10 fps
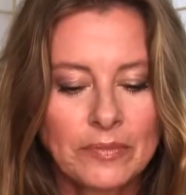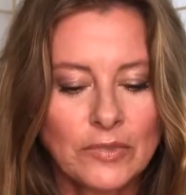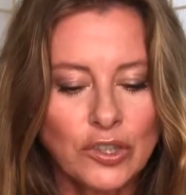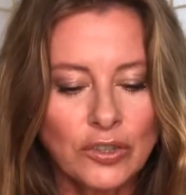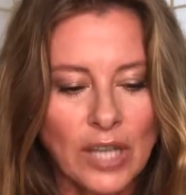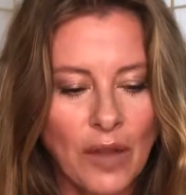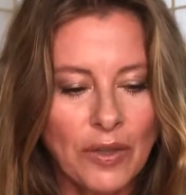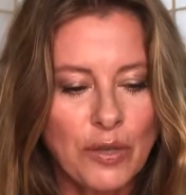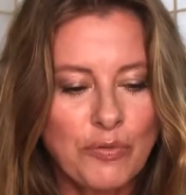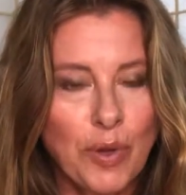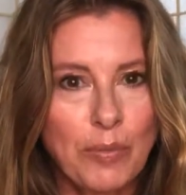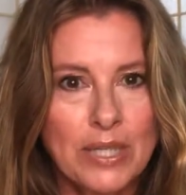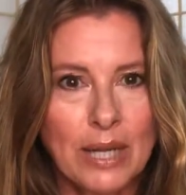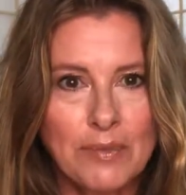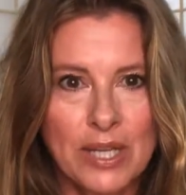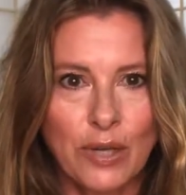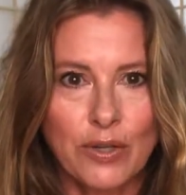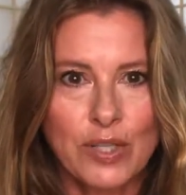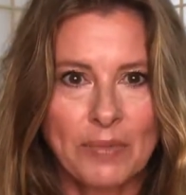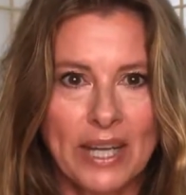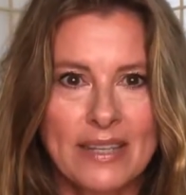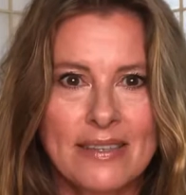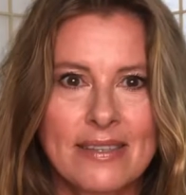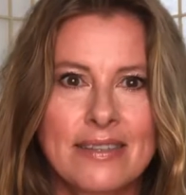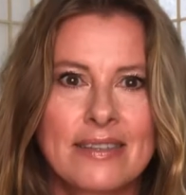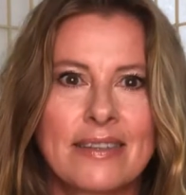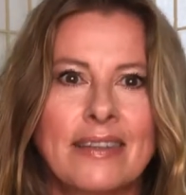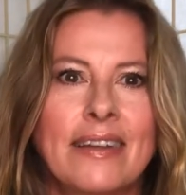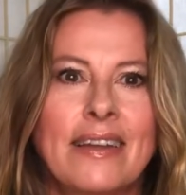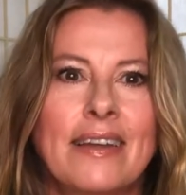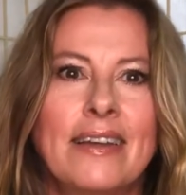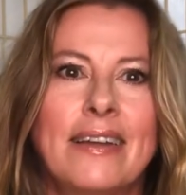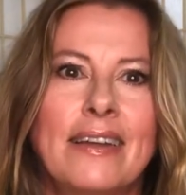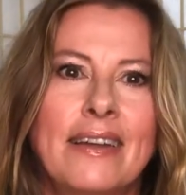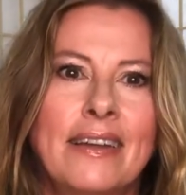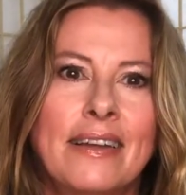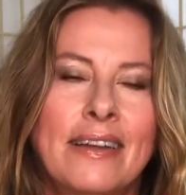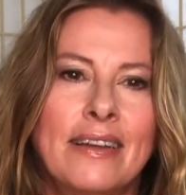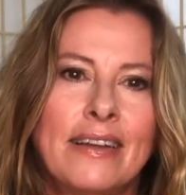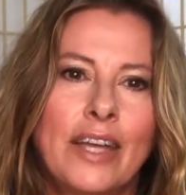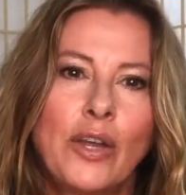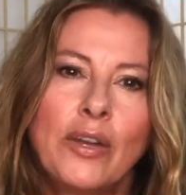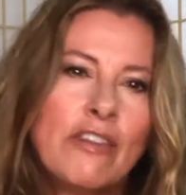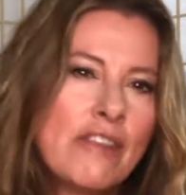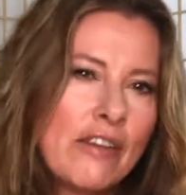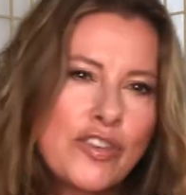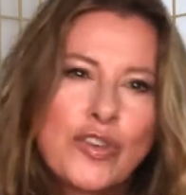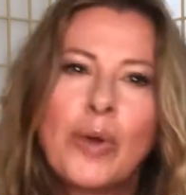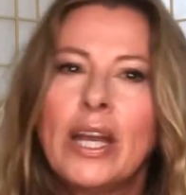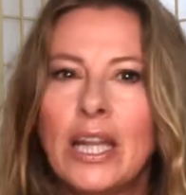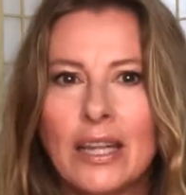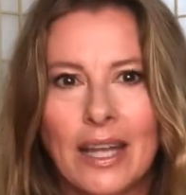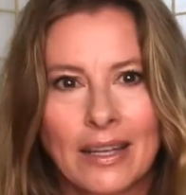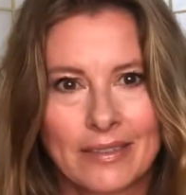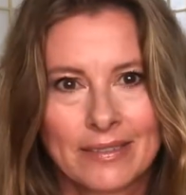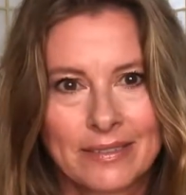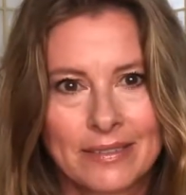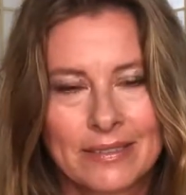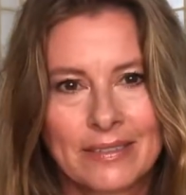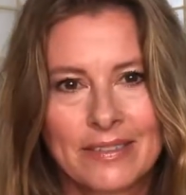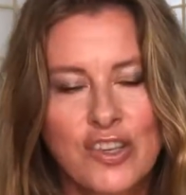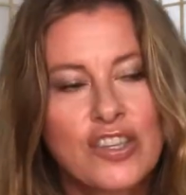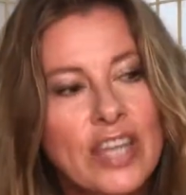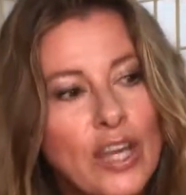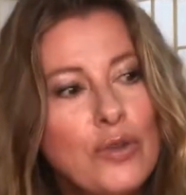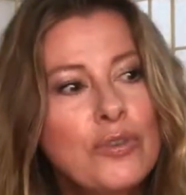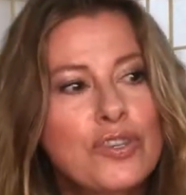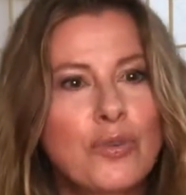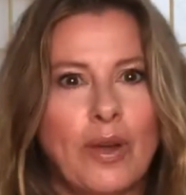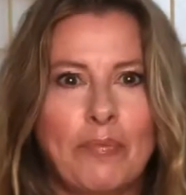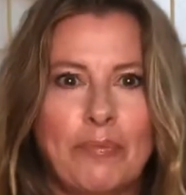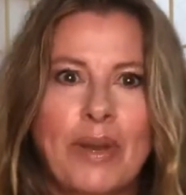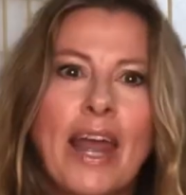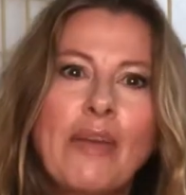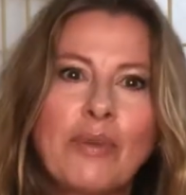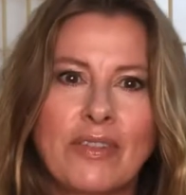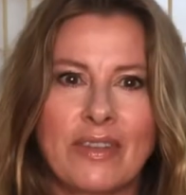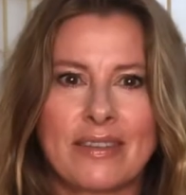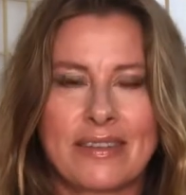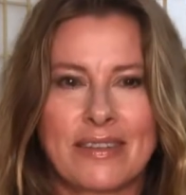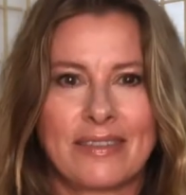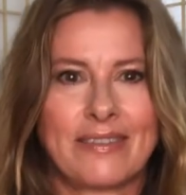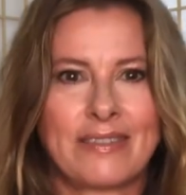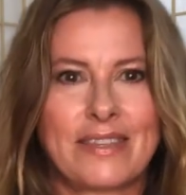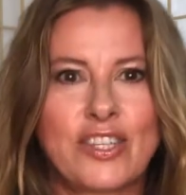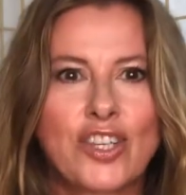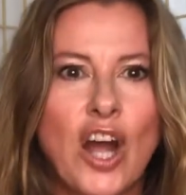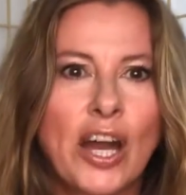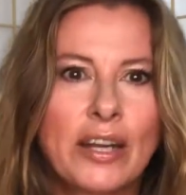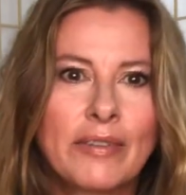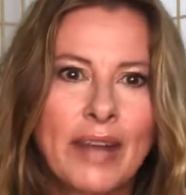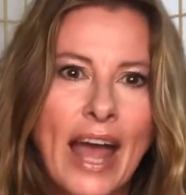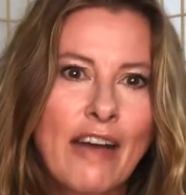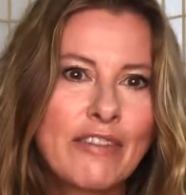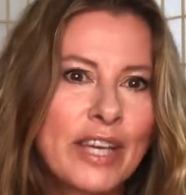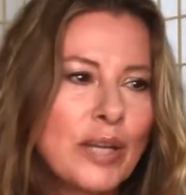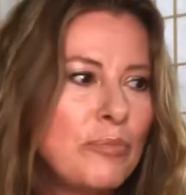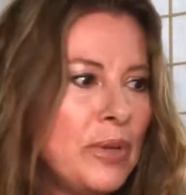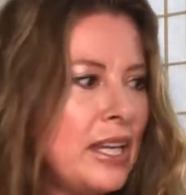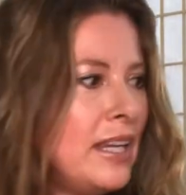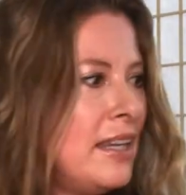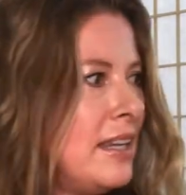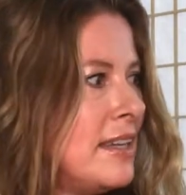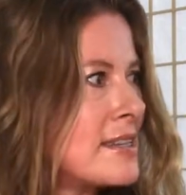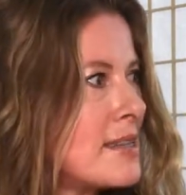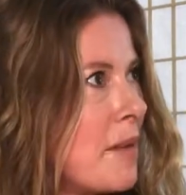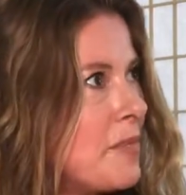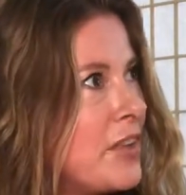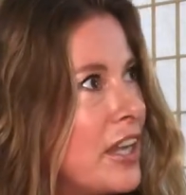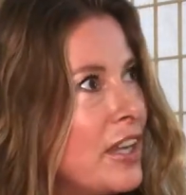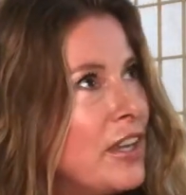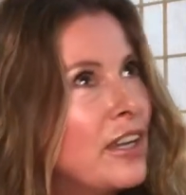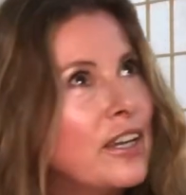So now that you've opened up sacred space, you don't even have to do anything. Just get used to it. Play with it. Start having it be something